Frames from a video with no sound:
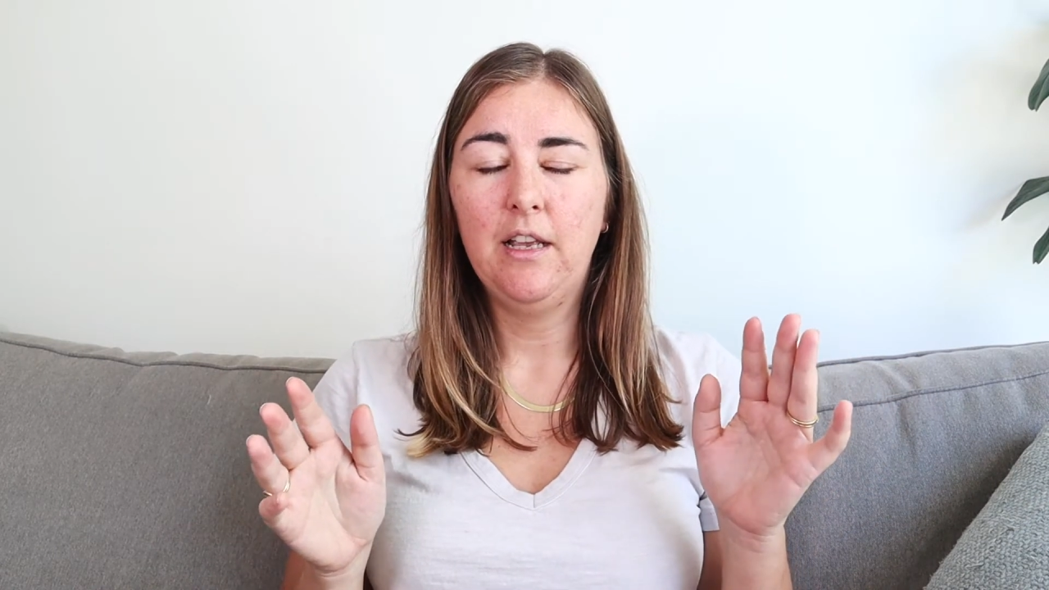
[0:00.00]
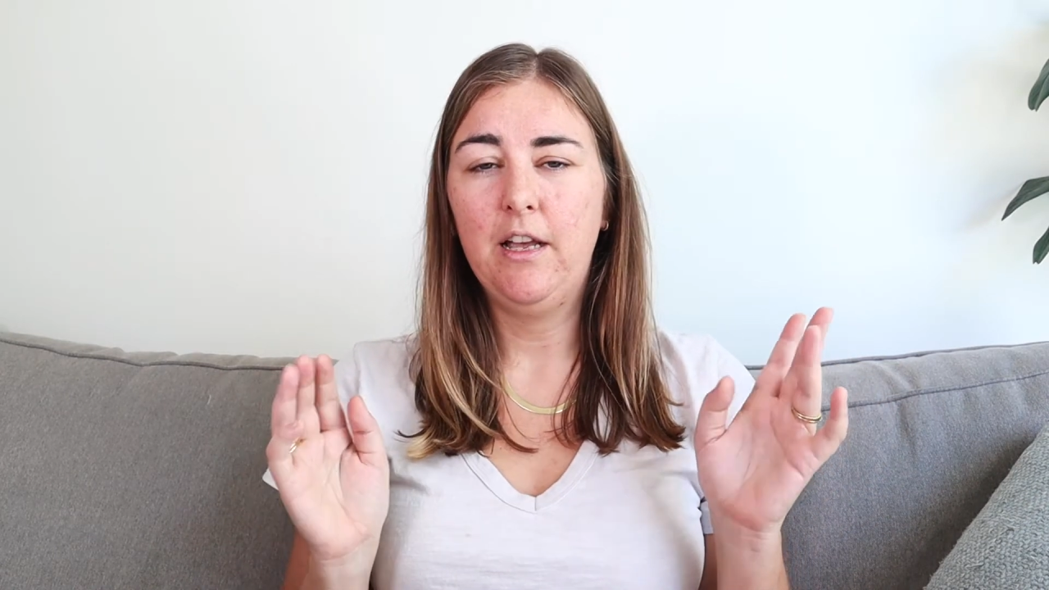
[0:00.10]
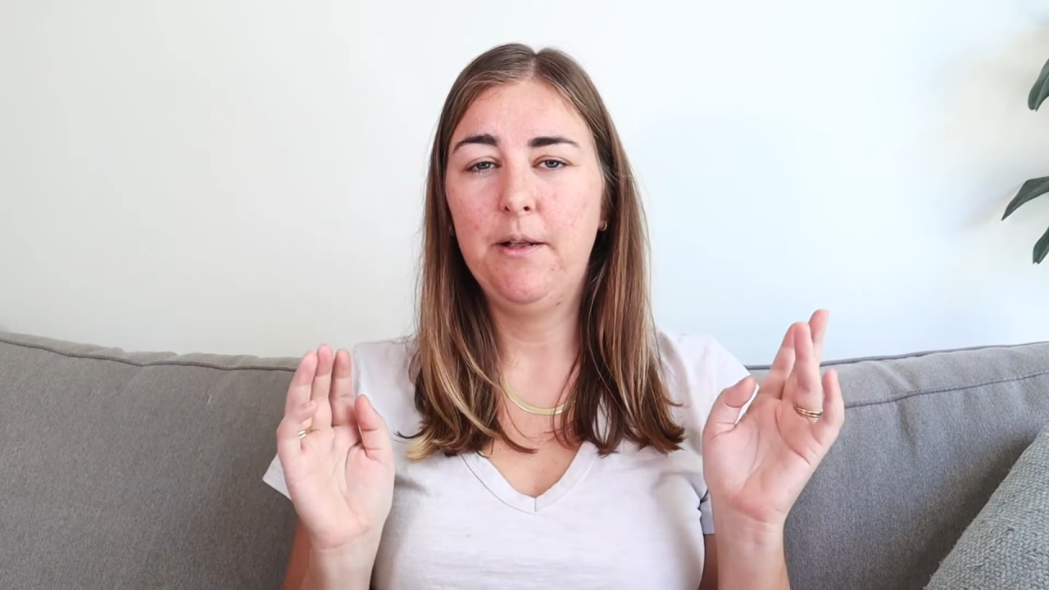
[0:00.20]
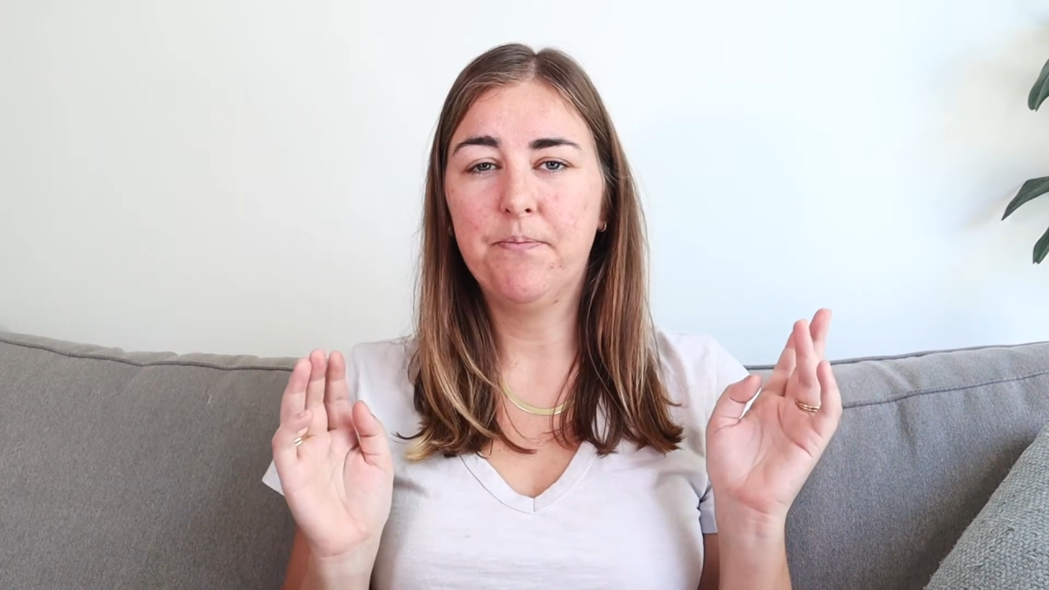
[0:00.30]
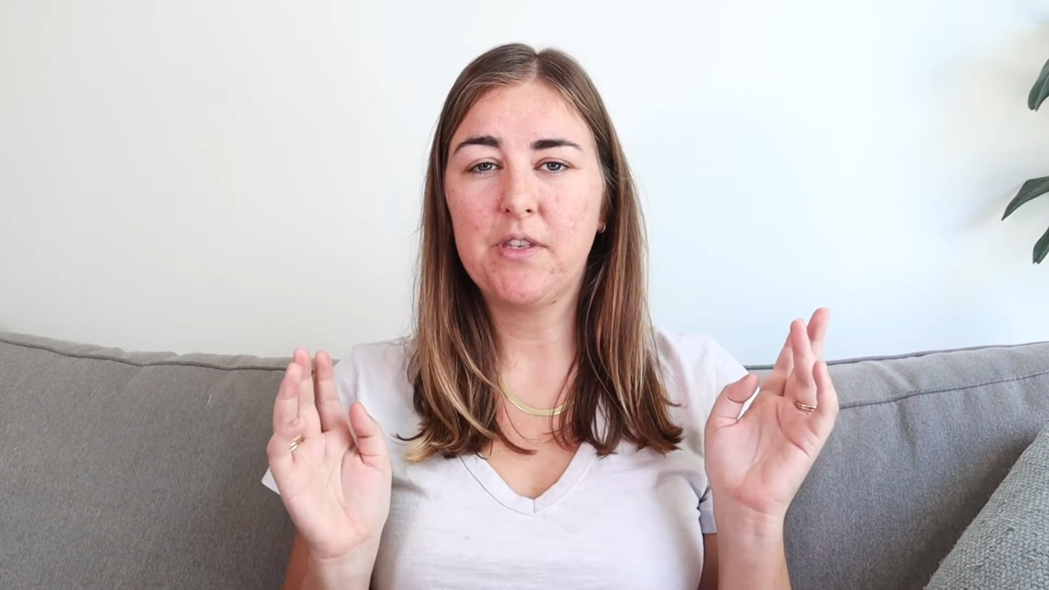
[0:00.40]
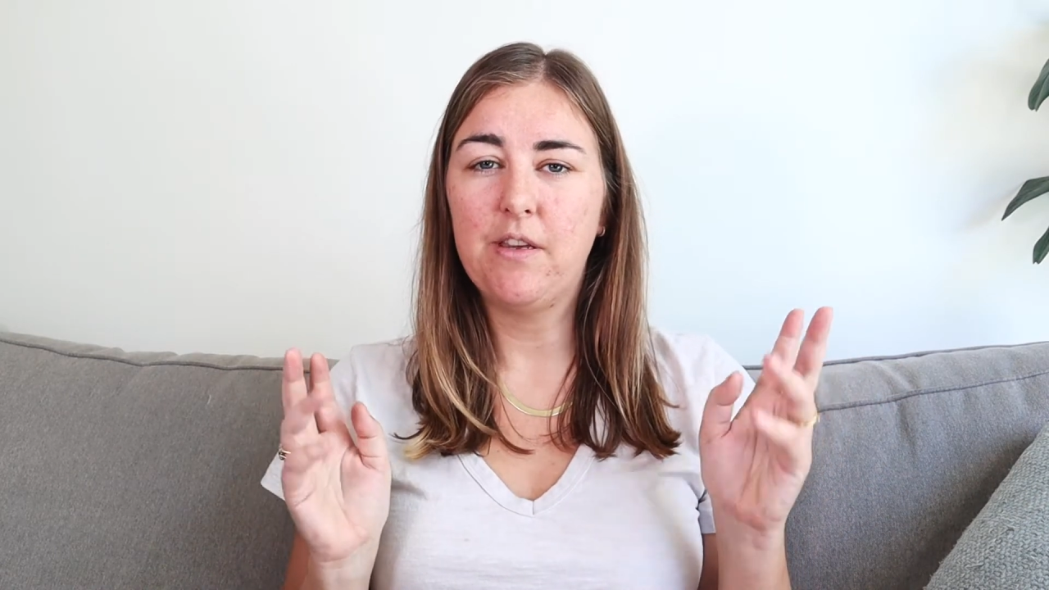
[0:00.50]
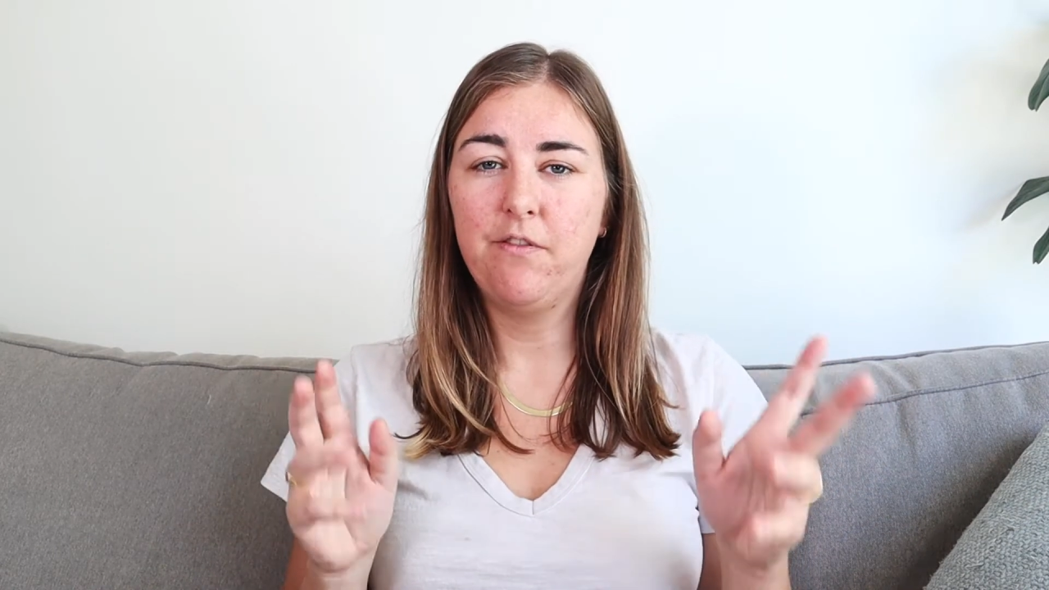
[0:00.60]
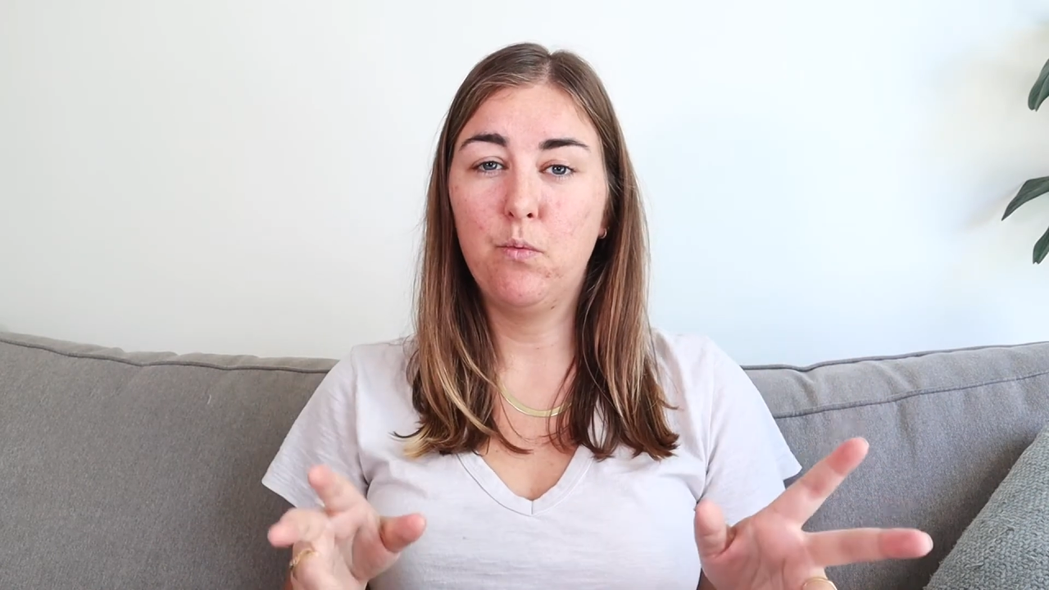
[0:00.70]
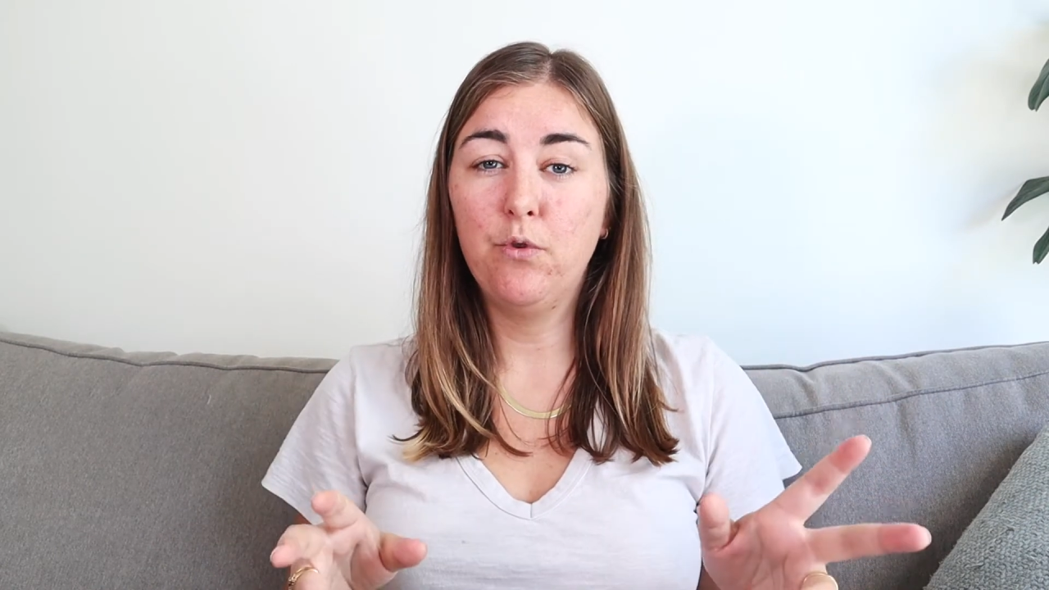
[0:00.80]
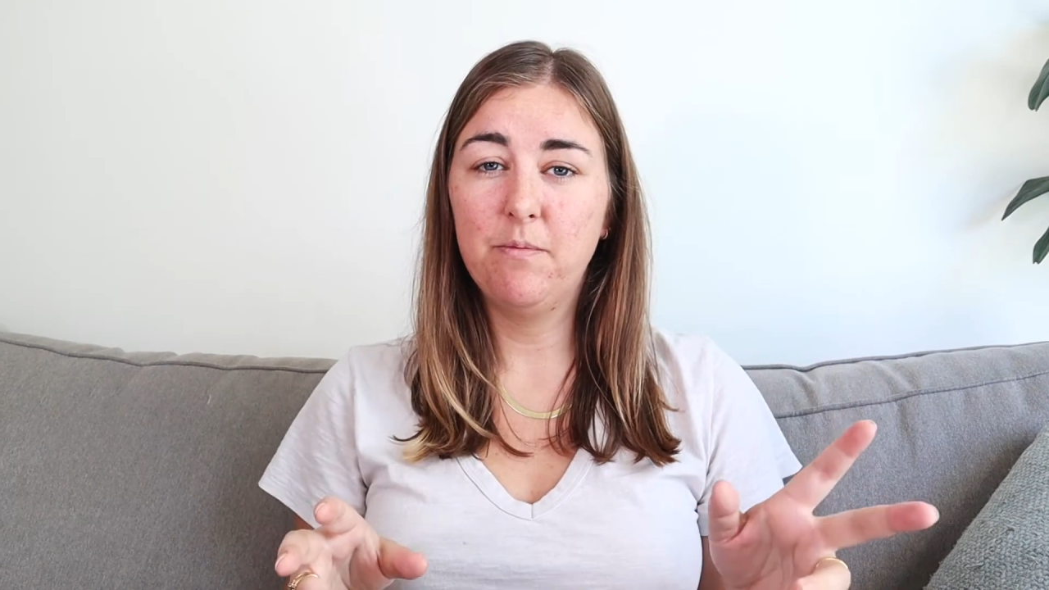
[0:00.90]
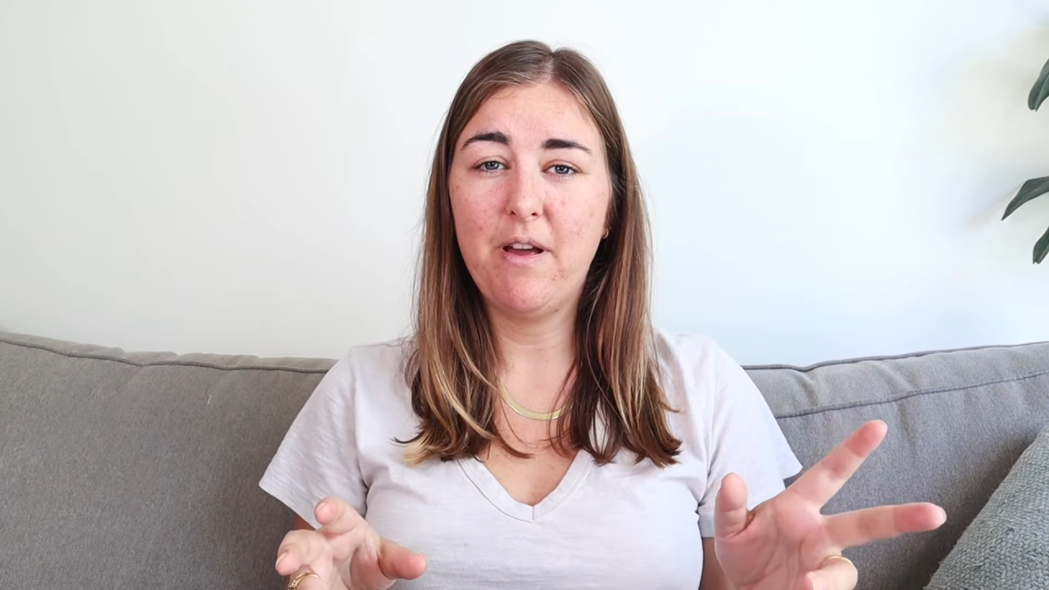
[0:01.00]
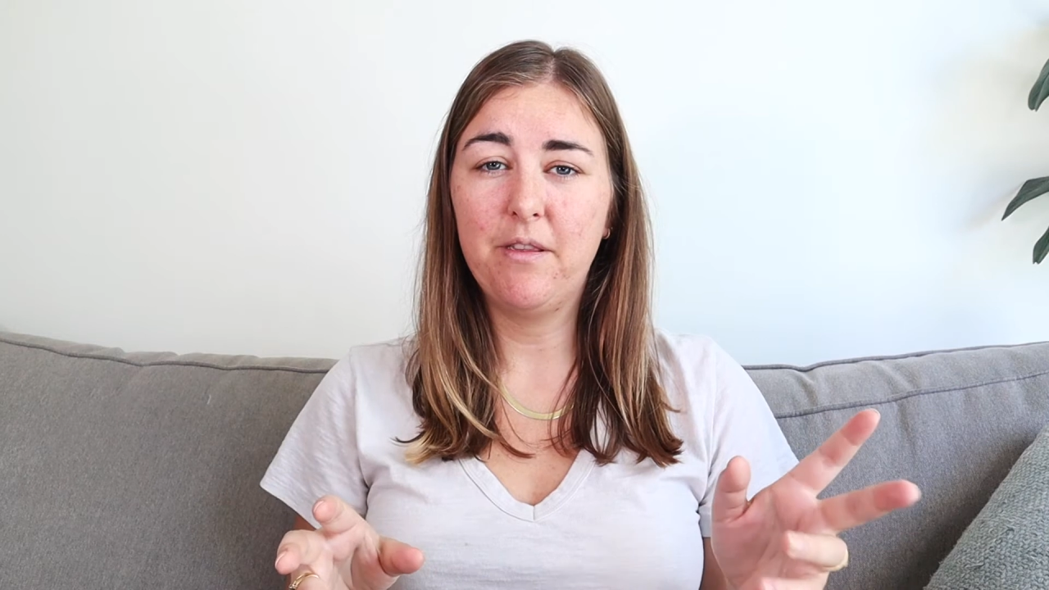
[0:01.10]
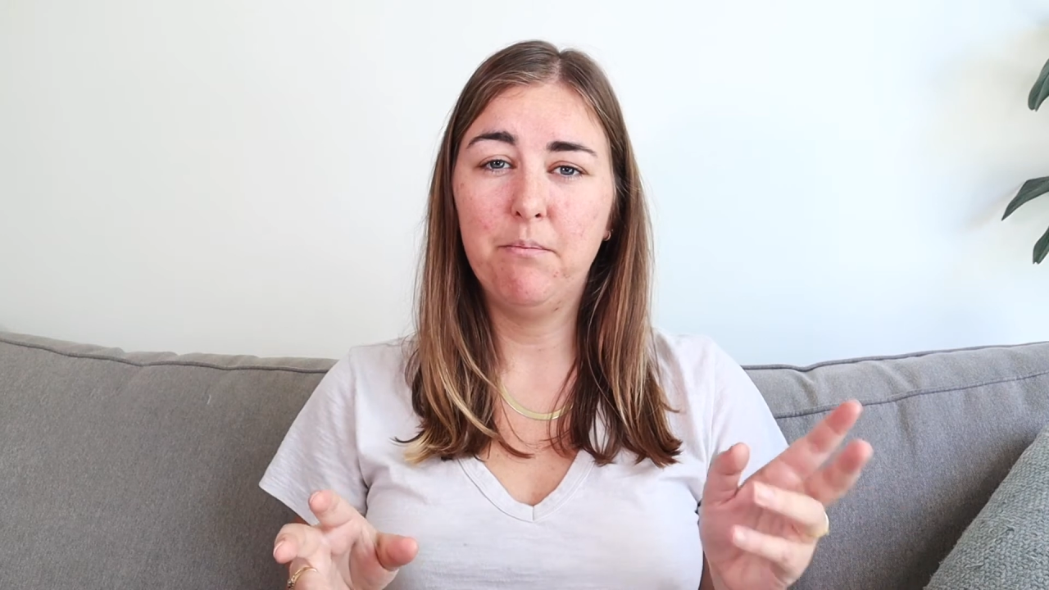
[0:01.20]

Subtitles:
So if you're worried about